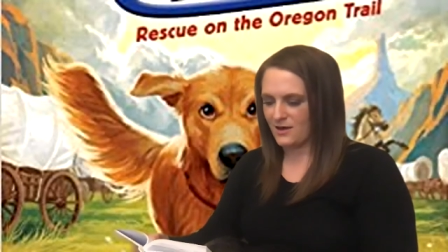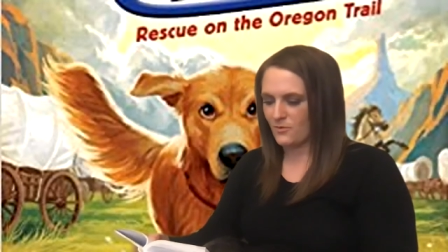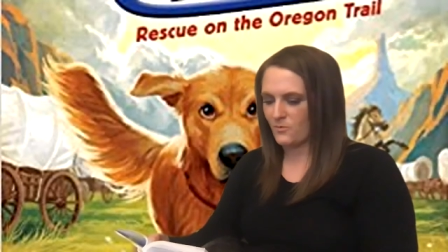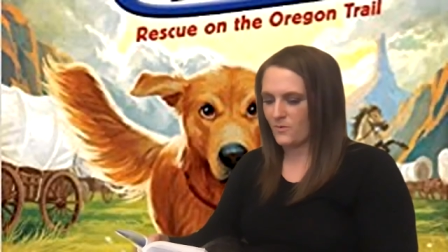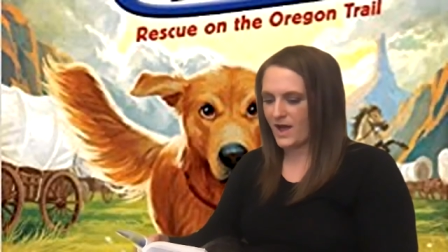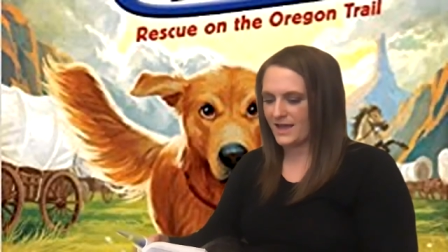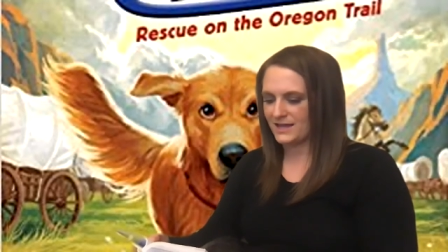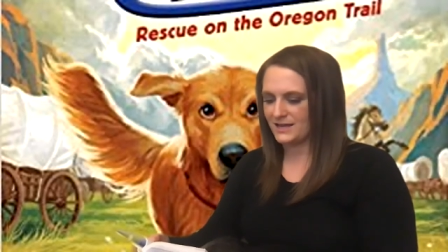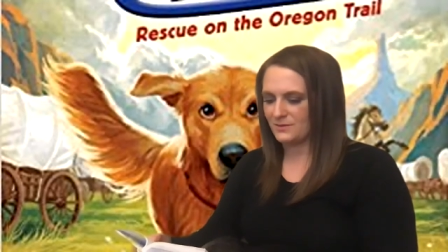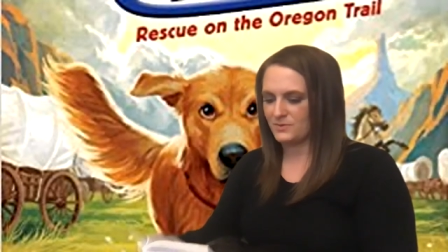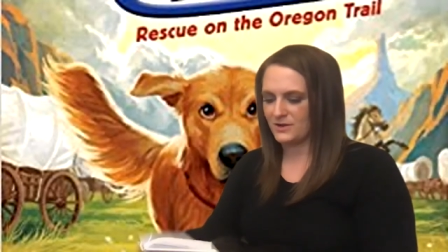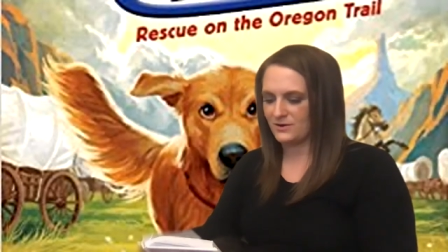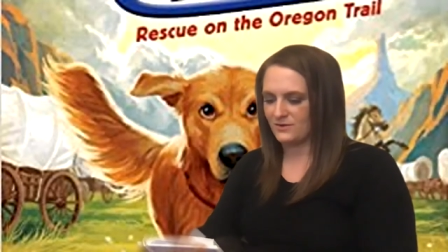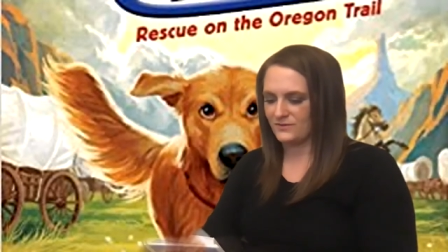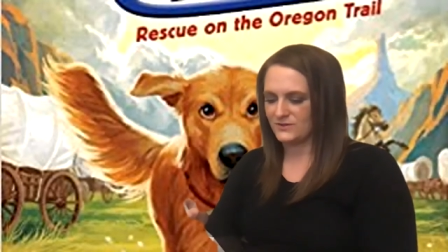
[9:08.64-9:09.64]
a wagon
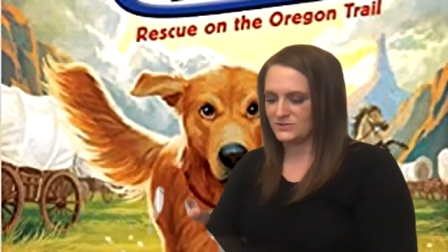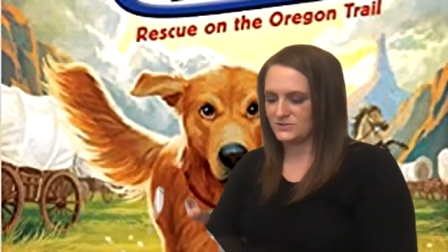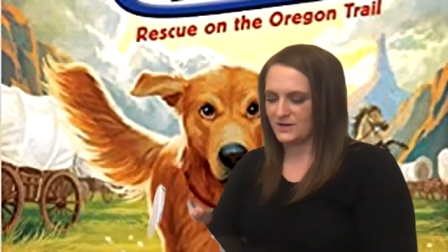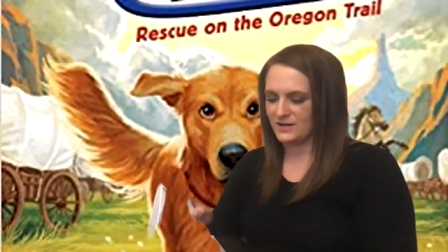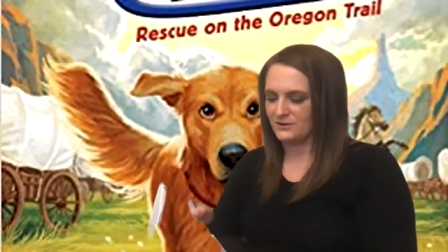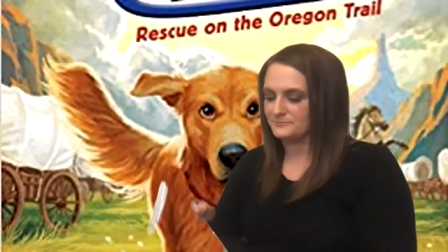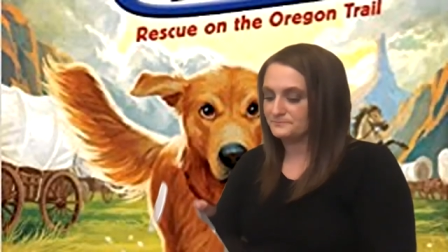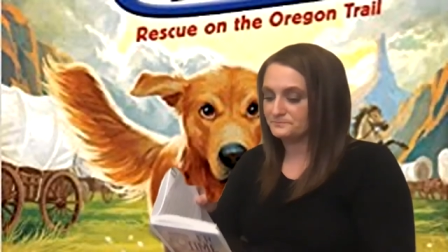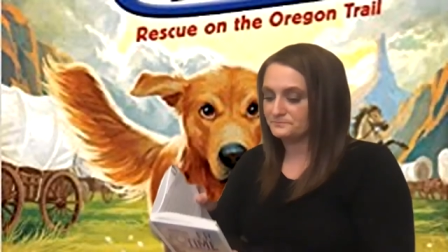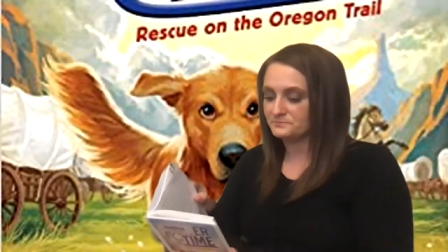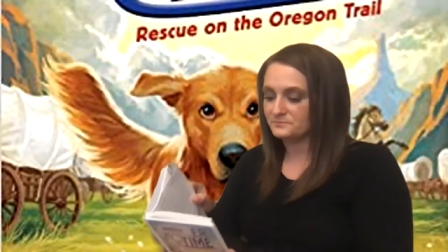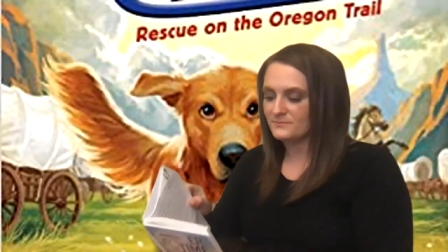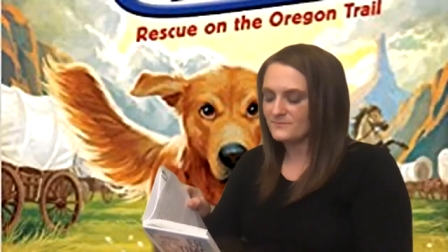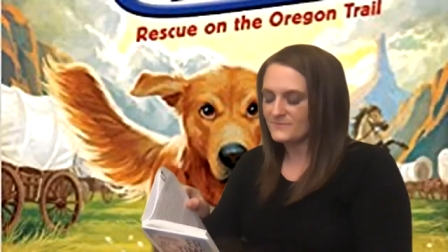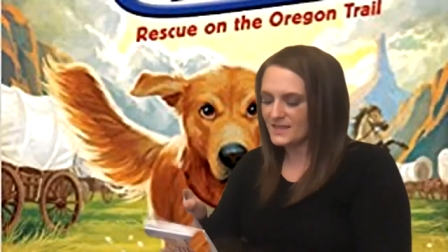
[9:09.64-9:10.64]
appeared on the trail,
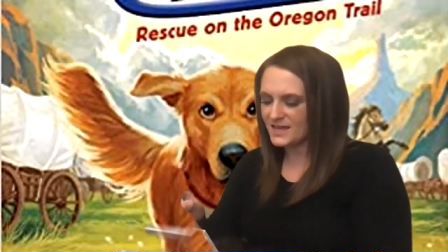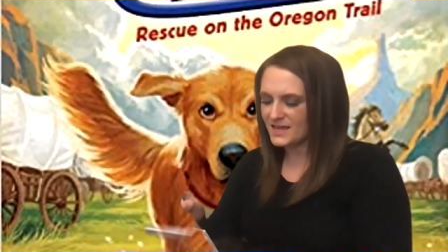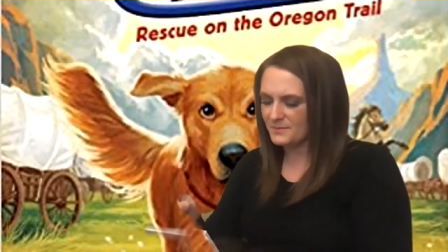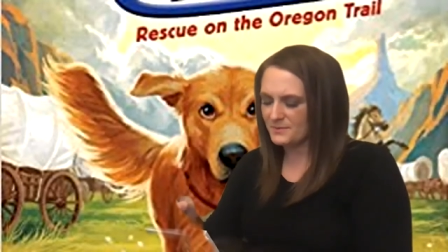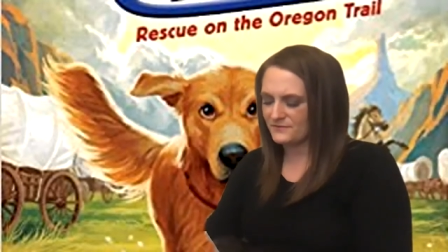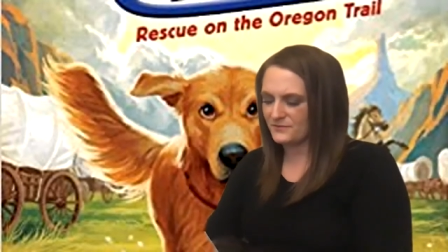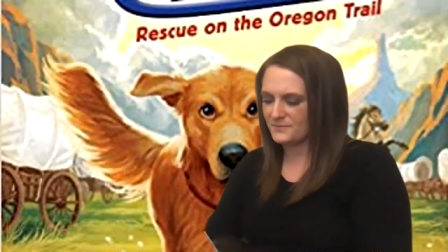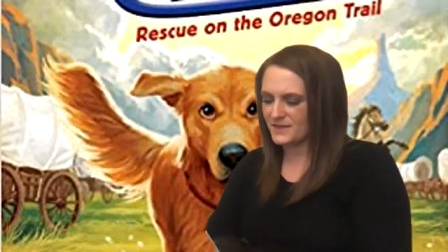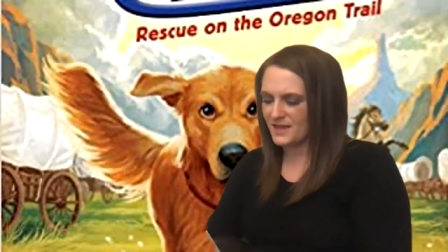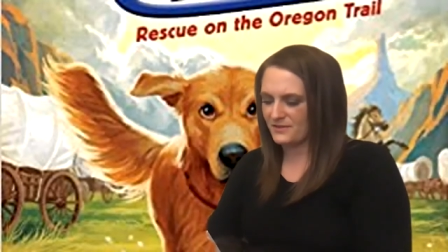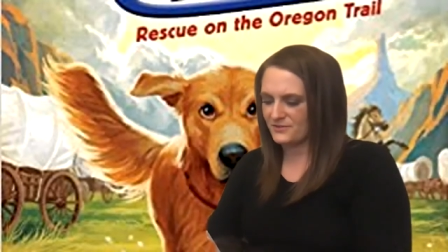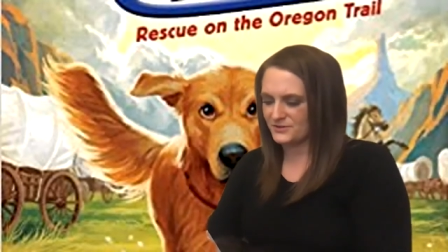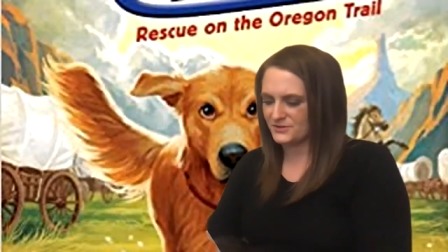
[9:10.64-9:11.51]
coming from the other